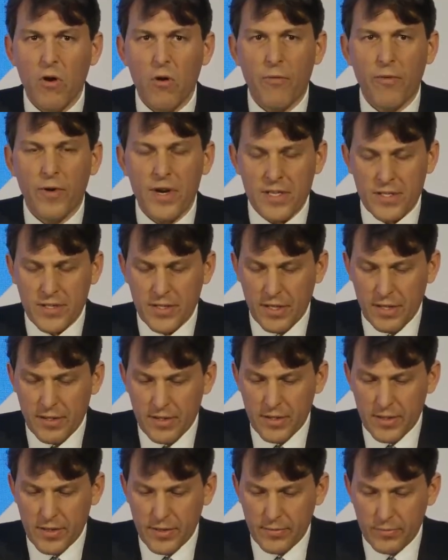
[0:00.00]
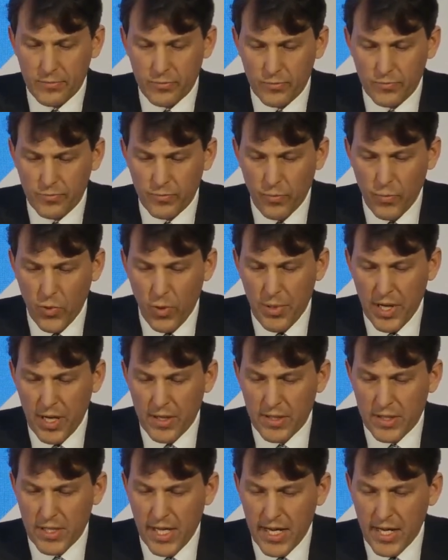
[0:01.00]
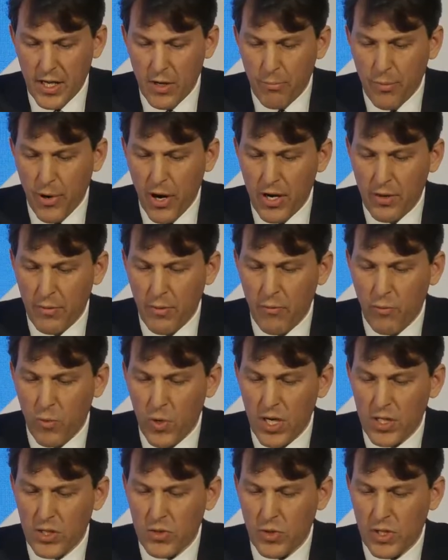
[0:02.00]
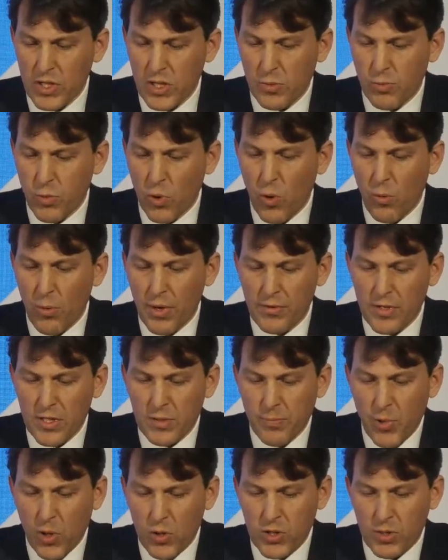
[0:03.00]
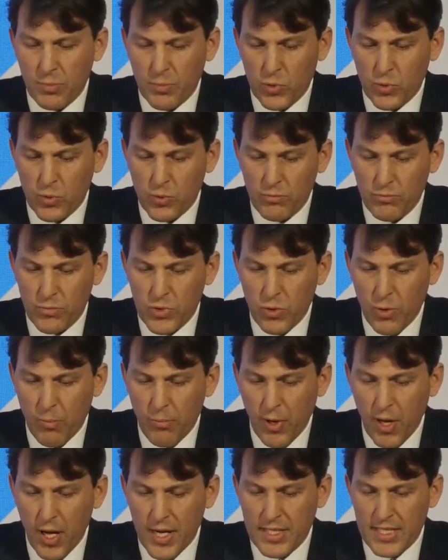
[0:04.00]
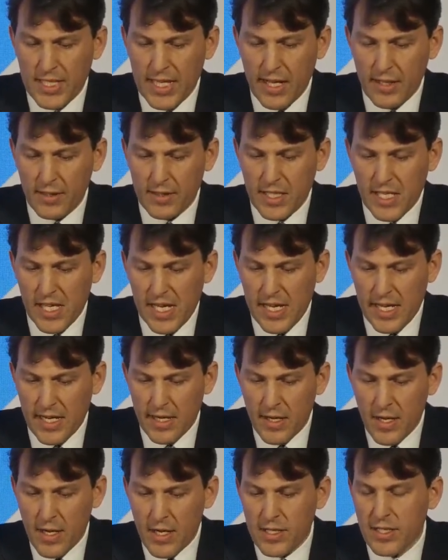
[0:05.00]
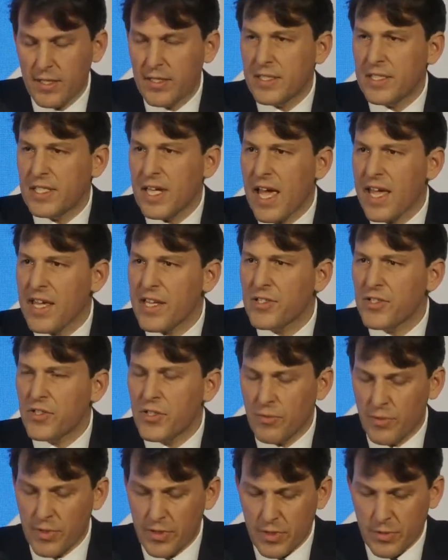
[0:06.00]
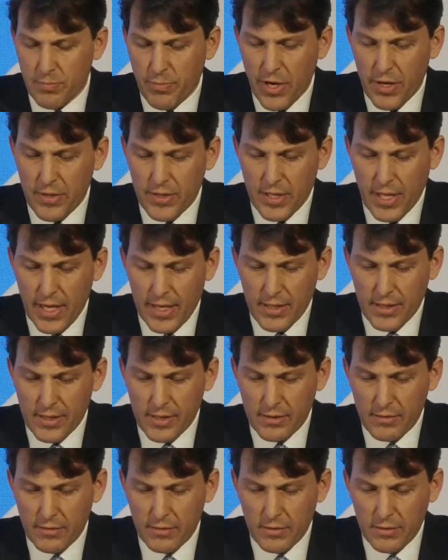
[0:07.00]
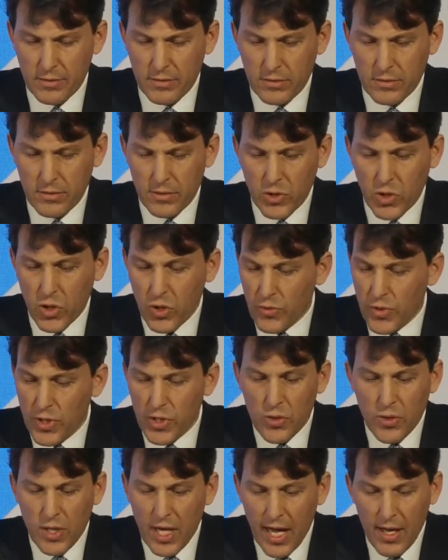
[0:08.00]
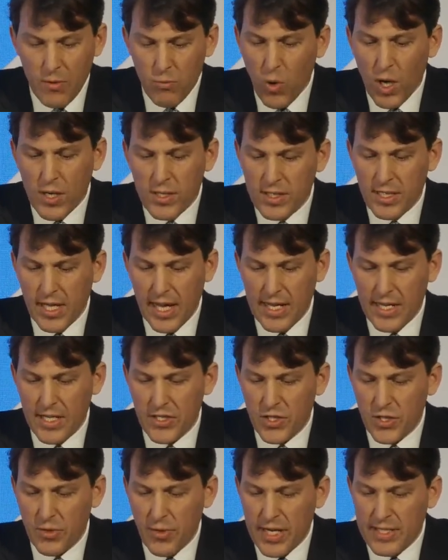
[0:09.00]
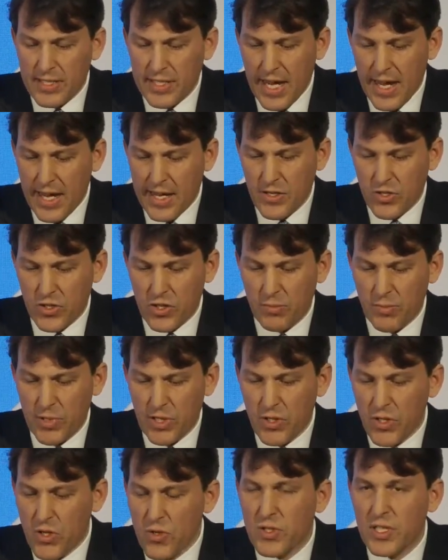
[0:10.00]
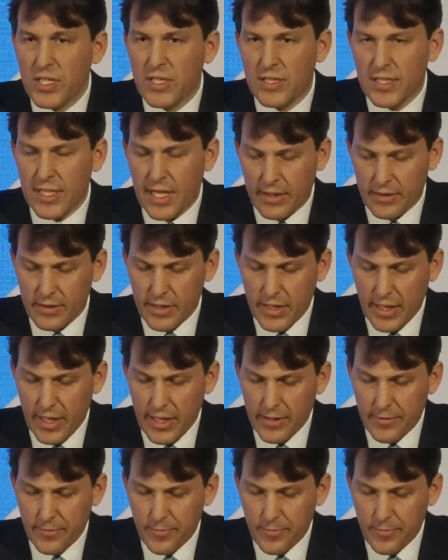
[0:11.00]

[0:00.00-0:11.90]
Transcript: For instance, we'll be undertaking a programme of work to explore whether it's possible to apply DLT to the debt issuance process. Could the UK one day issue a debt instrument using DLT?